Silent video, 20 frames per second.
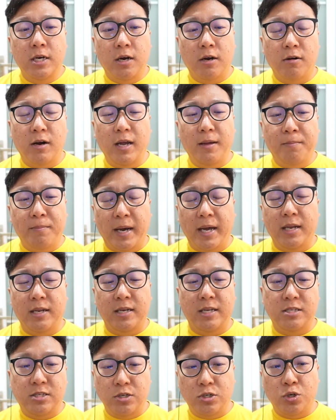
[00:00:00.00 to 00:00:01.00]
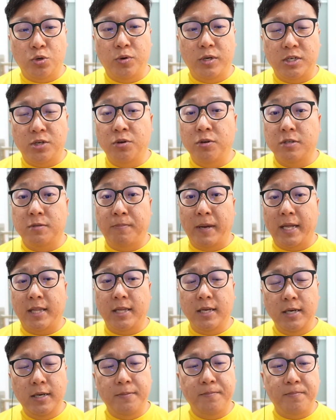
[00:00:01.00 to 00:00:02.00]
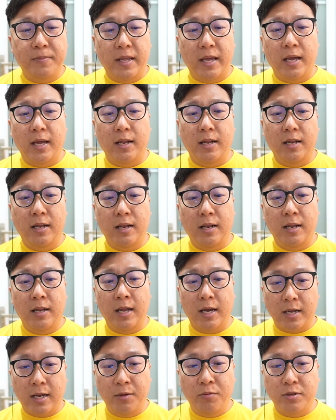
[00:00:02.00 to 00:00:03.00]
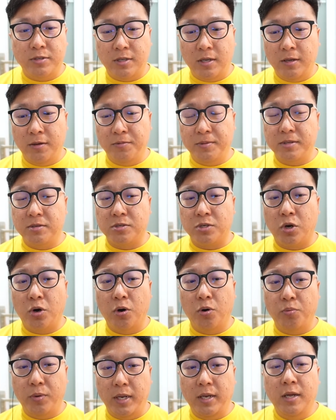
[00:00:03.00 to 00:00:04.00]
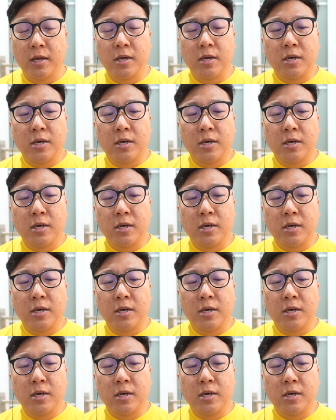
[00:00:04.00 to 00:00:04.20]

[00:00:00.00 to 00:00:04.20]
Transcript: Alright, but this situation is better, and luckily we was able to score a win.